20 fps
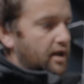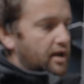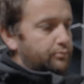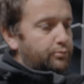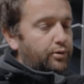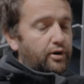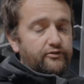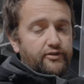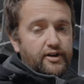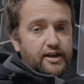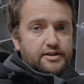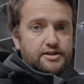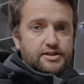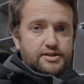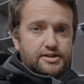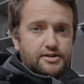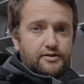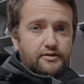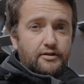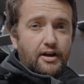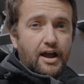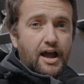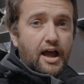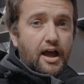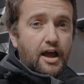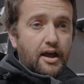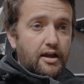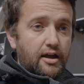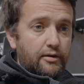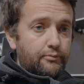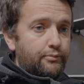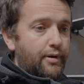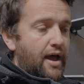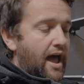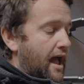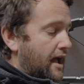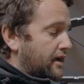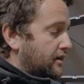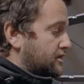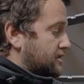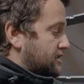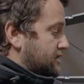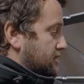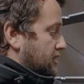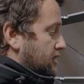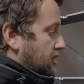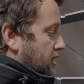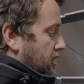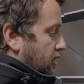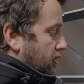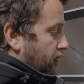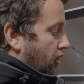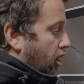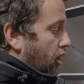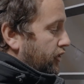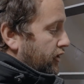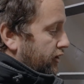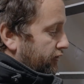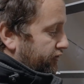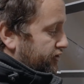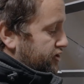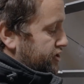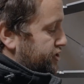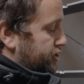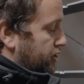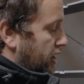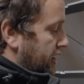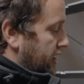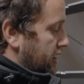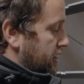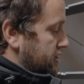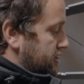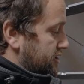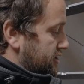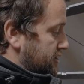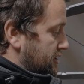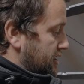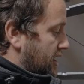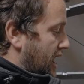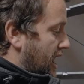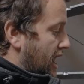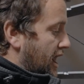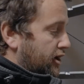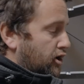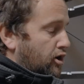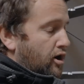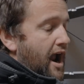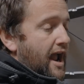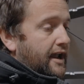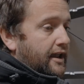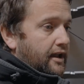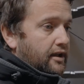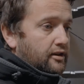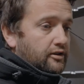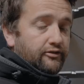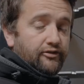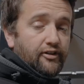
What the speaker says: it prevents impacts on the stringers cracking the